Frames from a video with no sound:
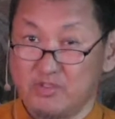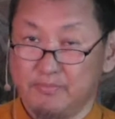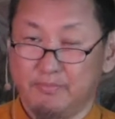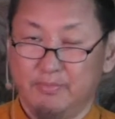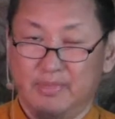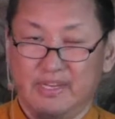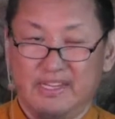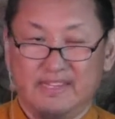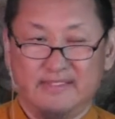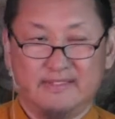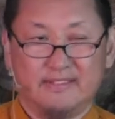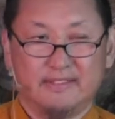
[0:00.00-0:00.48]

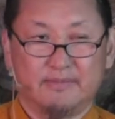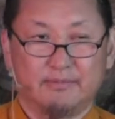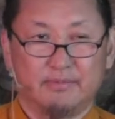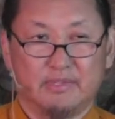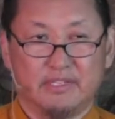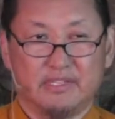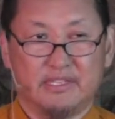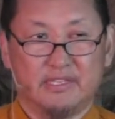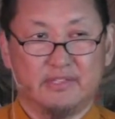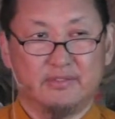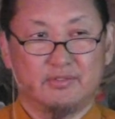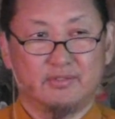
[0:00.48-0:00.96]
blessing
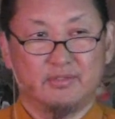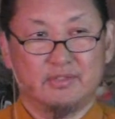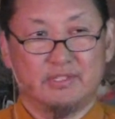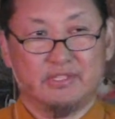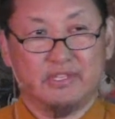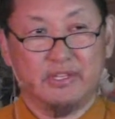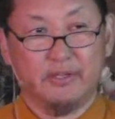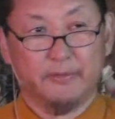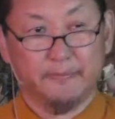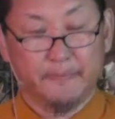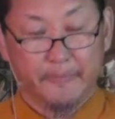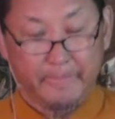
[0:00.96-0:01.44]
we can to
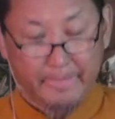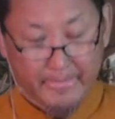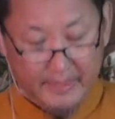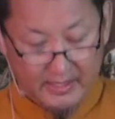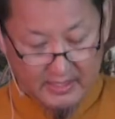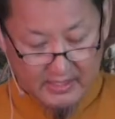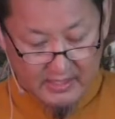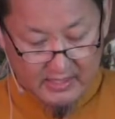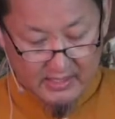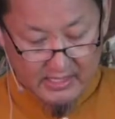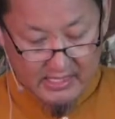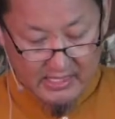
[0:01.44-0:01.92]
say.
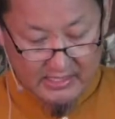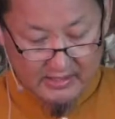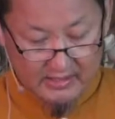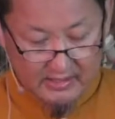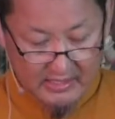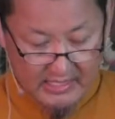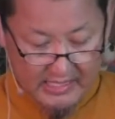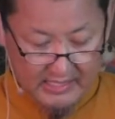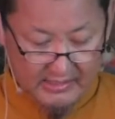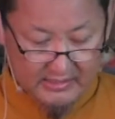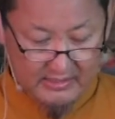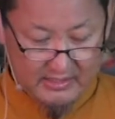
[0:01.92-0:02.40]
And
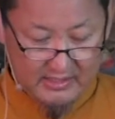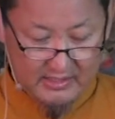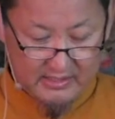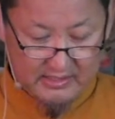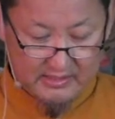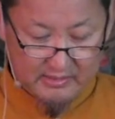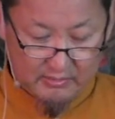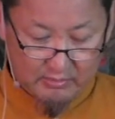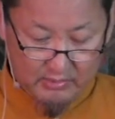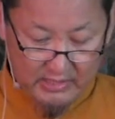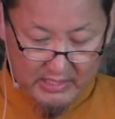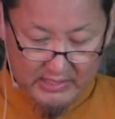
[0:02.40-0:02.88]
like
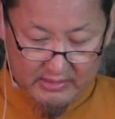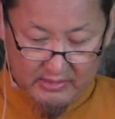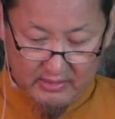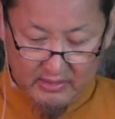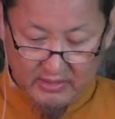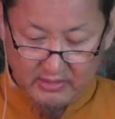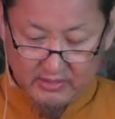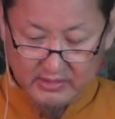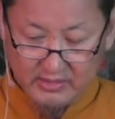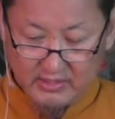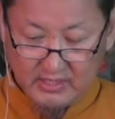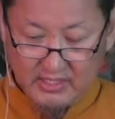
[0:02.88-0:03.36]
this, why
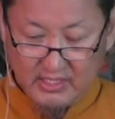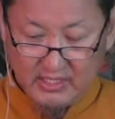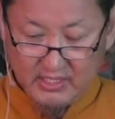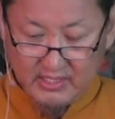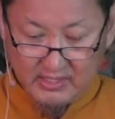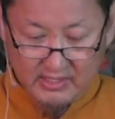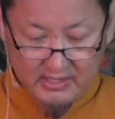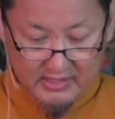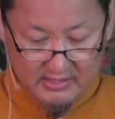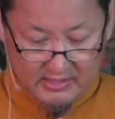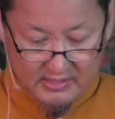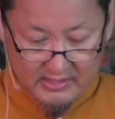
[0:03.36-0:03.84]
not?
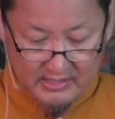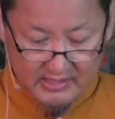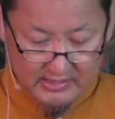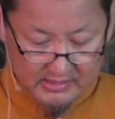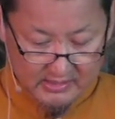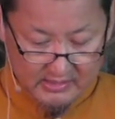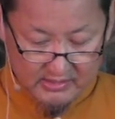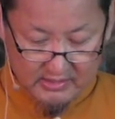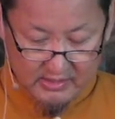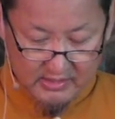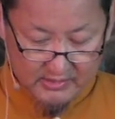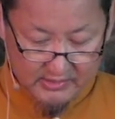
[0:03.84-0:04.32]
It's
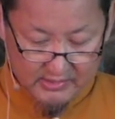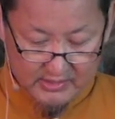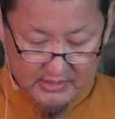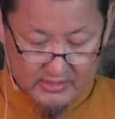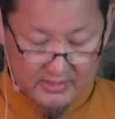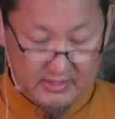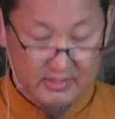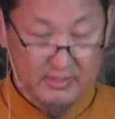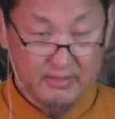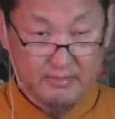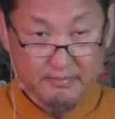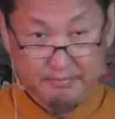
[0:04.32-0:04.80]
like
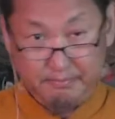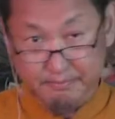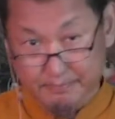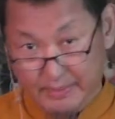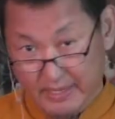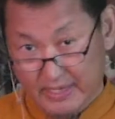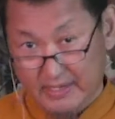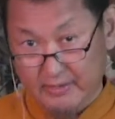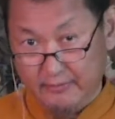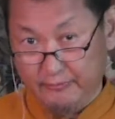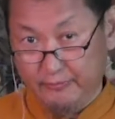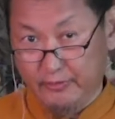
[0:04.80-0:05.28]
concerning
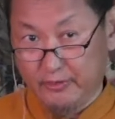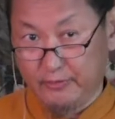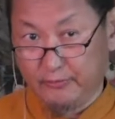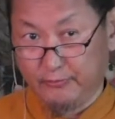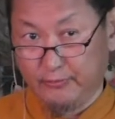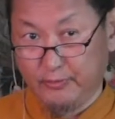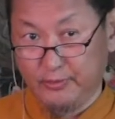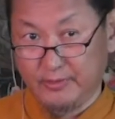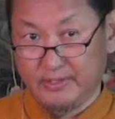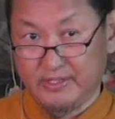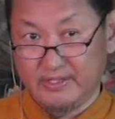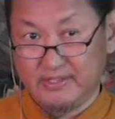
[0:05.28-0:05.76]
benefit
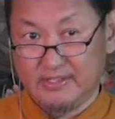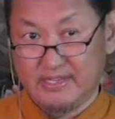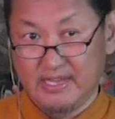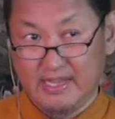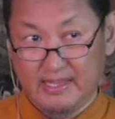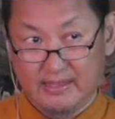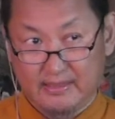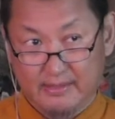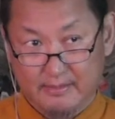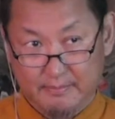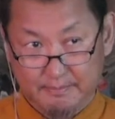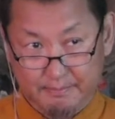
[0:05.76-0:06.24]
for the
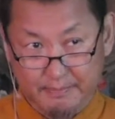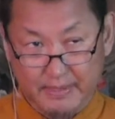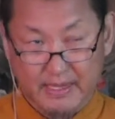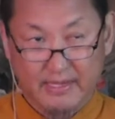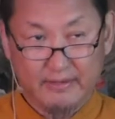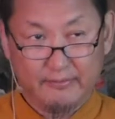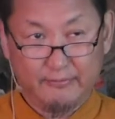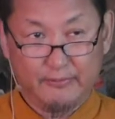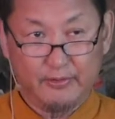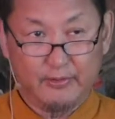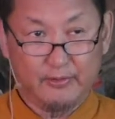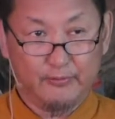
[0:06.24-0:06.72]
death,
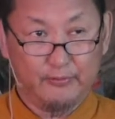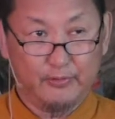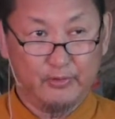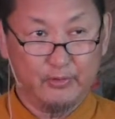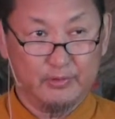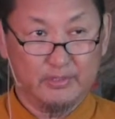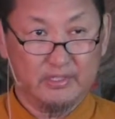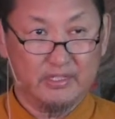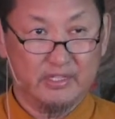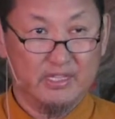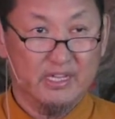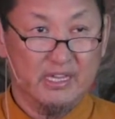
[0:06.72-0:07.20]
benefit
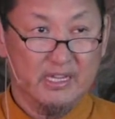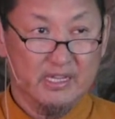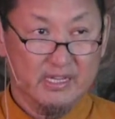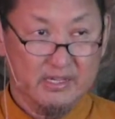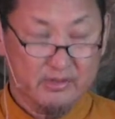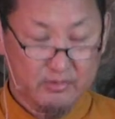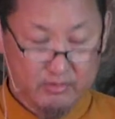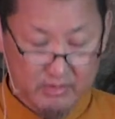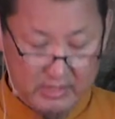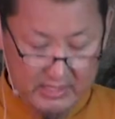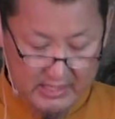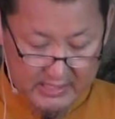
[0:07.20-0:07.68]
for the
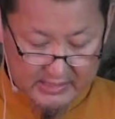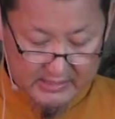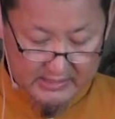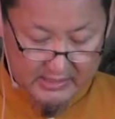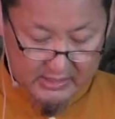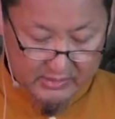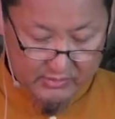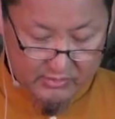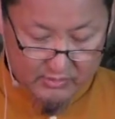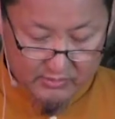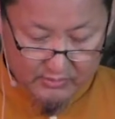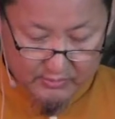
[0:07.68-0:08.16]

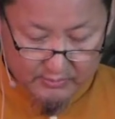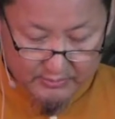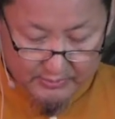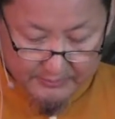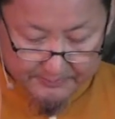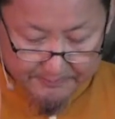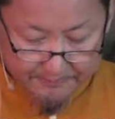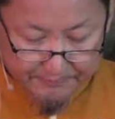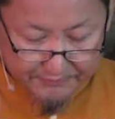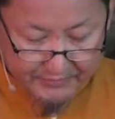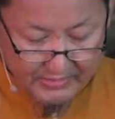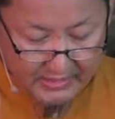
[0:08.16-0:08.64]
realization of.
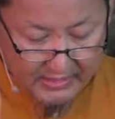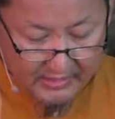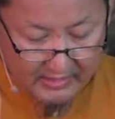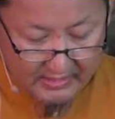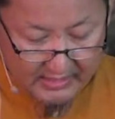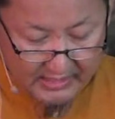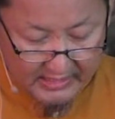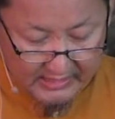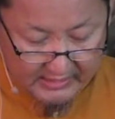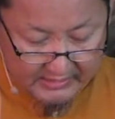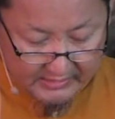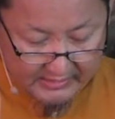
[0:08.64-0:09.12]

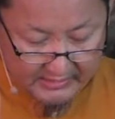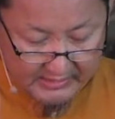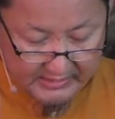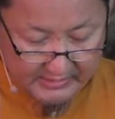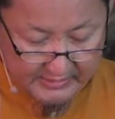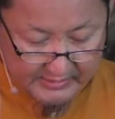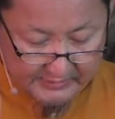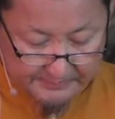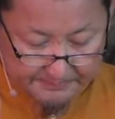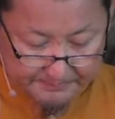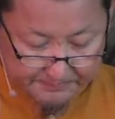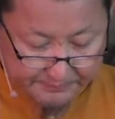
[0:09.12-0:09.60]
Like this,